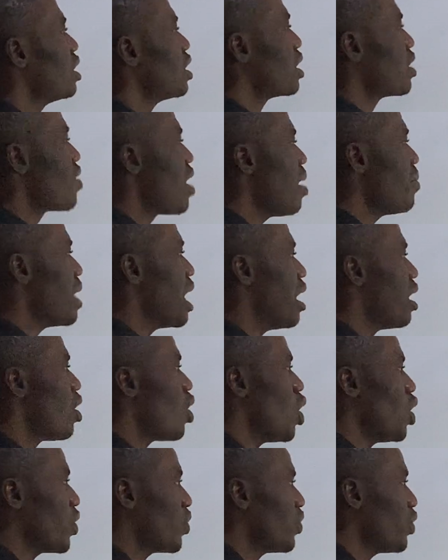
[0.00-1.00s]
grammar,
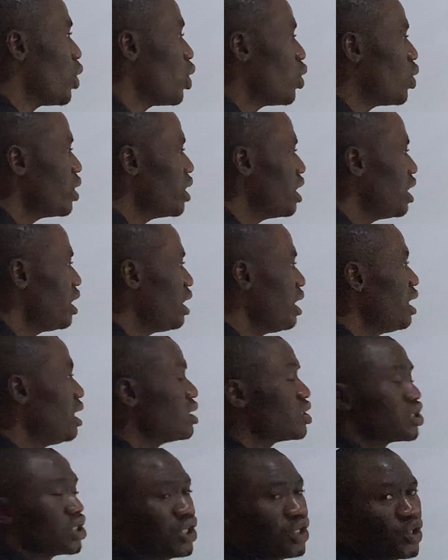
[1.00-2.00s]
although he
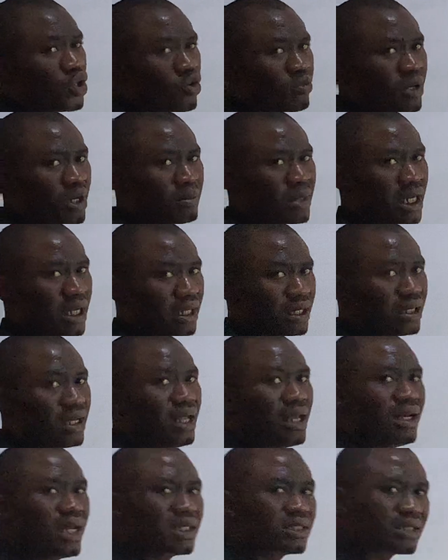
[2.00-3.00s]
is a Yoruba man.
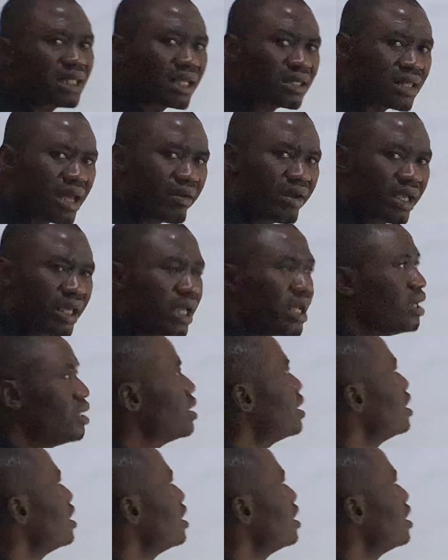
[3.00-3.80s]
Let's take that again.